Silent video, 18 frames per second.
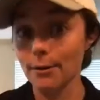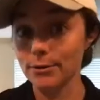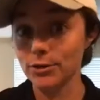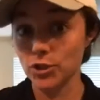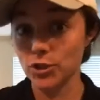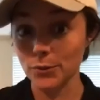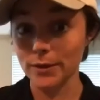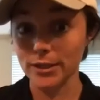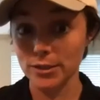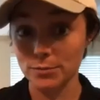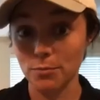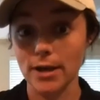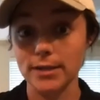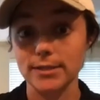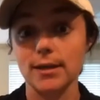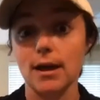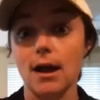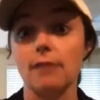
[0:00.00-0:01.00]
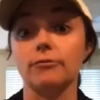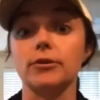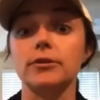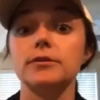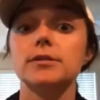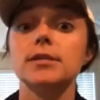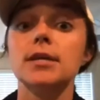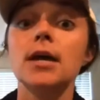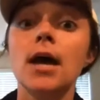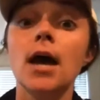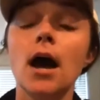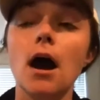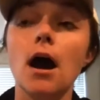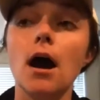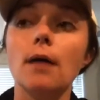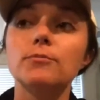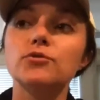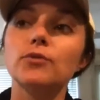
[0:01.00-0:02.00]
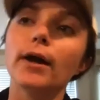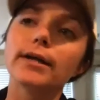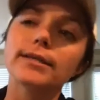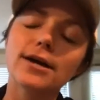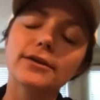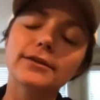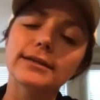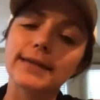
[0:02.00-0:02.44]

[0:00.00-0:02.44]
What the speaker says: he's doing his press conference. So I could tell